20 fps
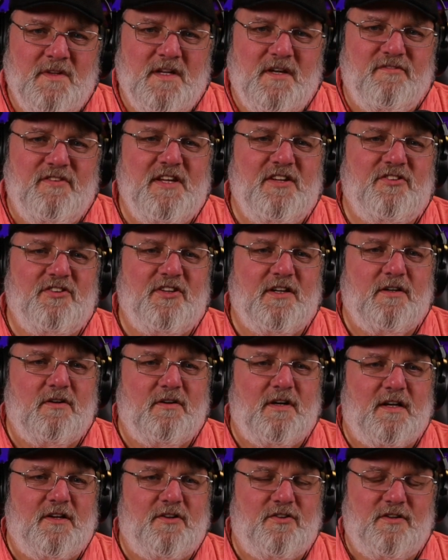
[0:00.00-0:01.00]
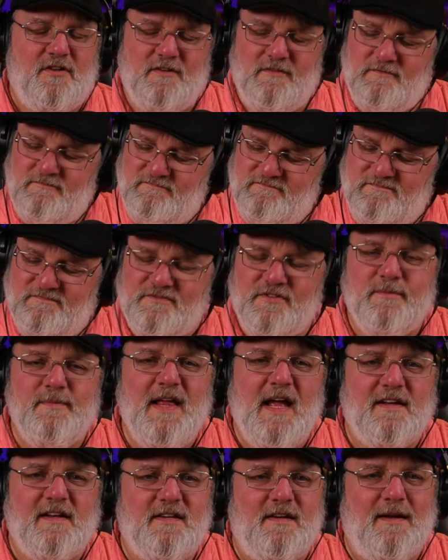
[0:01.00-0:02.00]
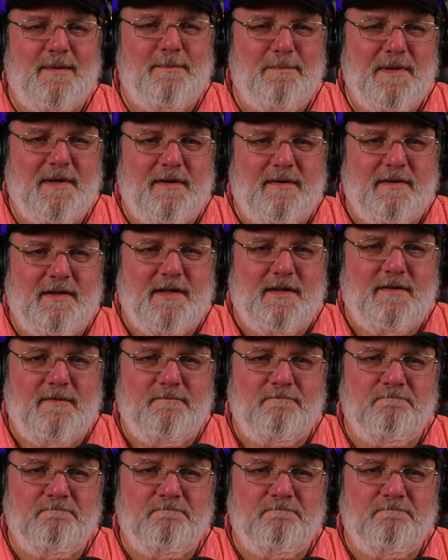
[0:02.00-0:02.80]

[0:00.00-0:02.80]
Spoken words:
of e-cigarettes from that time period.